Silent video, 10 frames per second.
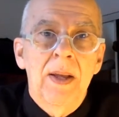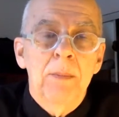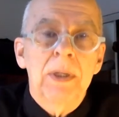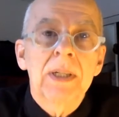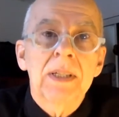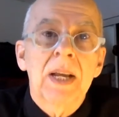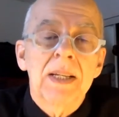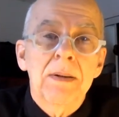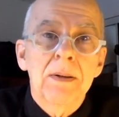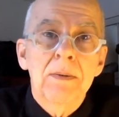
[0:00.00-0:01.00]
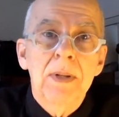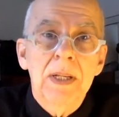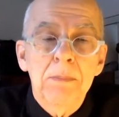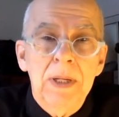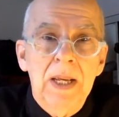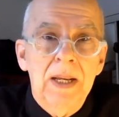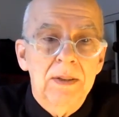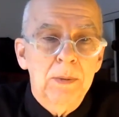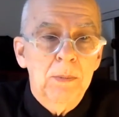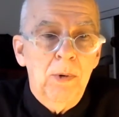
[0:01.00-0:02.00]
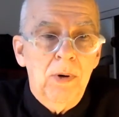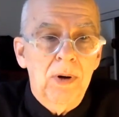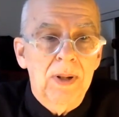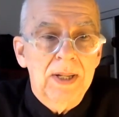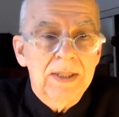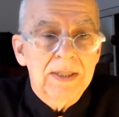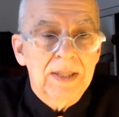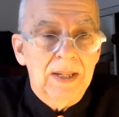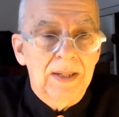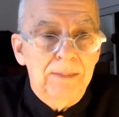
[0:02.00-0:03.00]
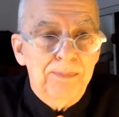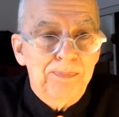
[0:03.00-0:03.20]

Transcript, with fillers: Because I then began to more or less say